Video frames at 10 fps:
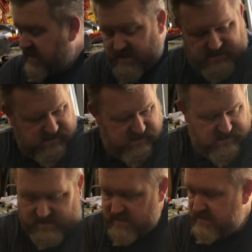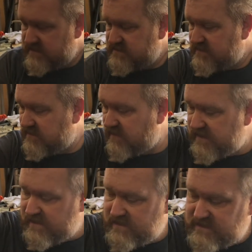kind. So
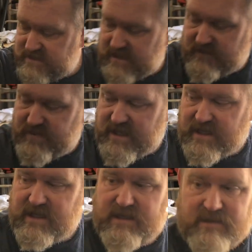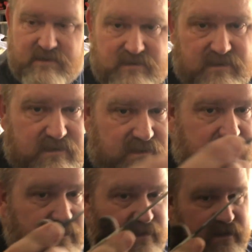you take a pick.
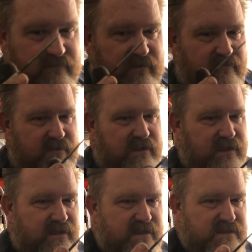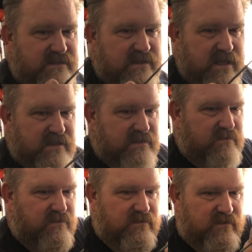I've got one like this that has a
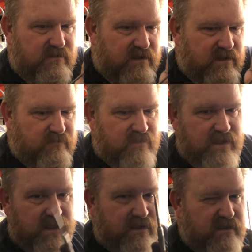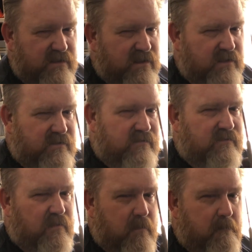little crook on one end and a
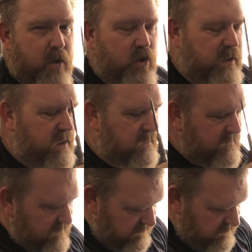pokey on the other